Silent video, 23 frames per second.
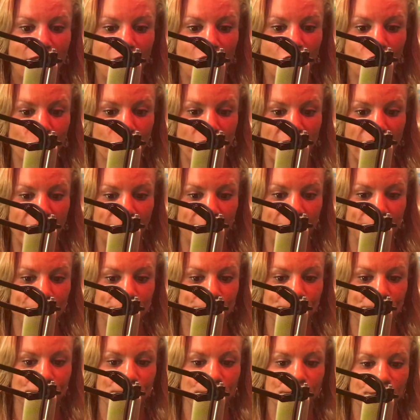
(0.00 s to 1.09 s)
Okay.
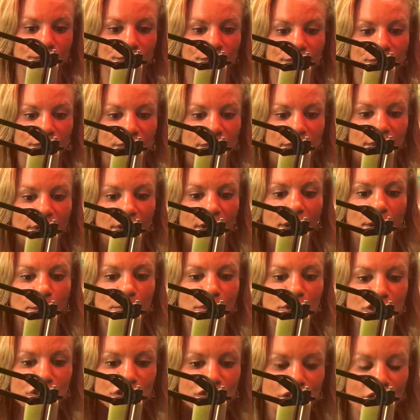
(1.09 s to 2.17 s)

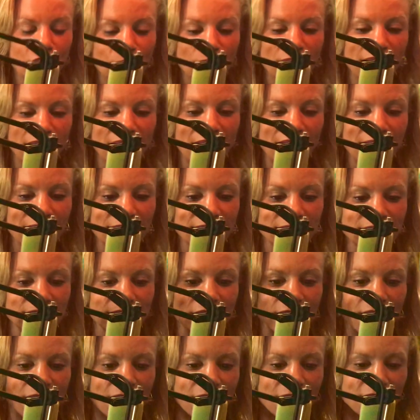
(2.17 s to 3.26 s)
But you know what, guys?
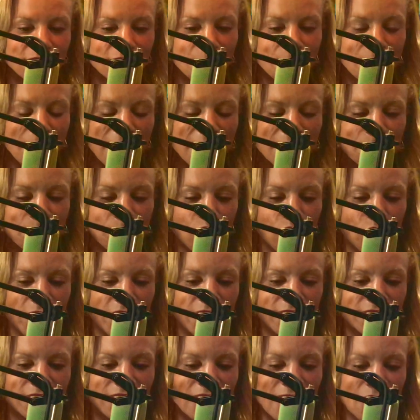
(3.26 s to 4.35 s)
The main
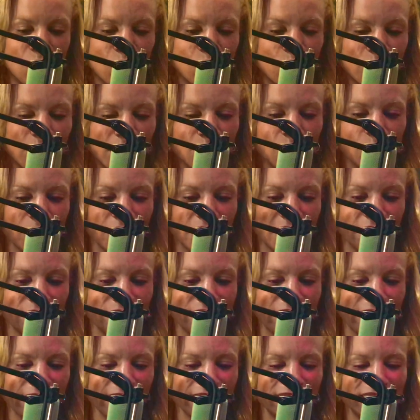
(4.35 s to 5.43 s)
point that I really want to
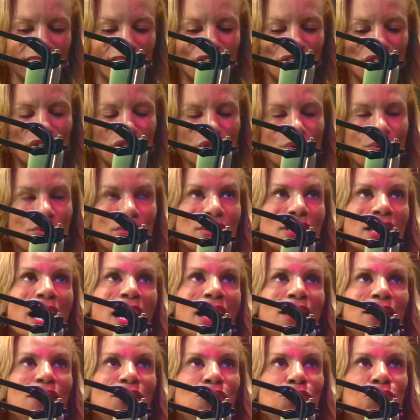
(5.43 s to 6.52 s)
convey is do
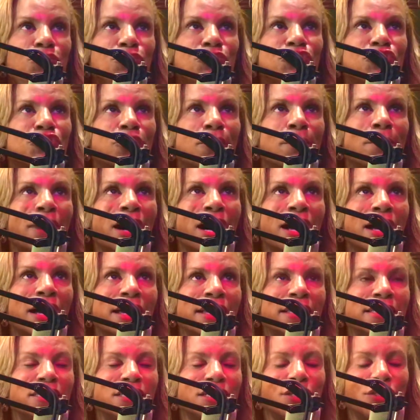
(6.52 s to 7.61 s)
not lose your
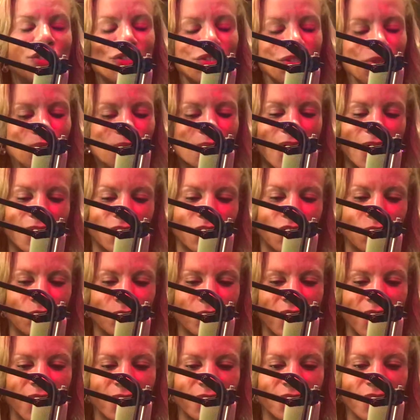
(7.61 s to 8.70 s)
mind. Do not go
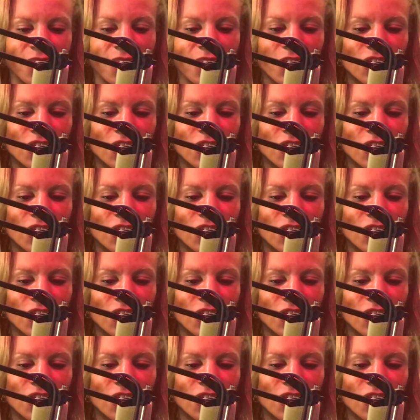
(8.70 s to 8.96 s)
nuts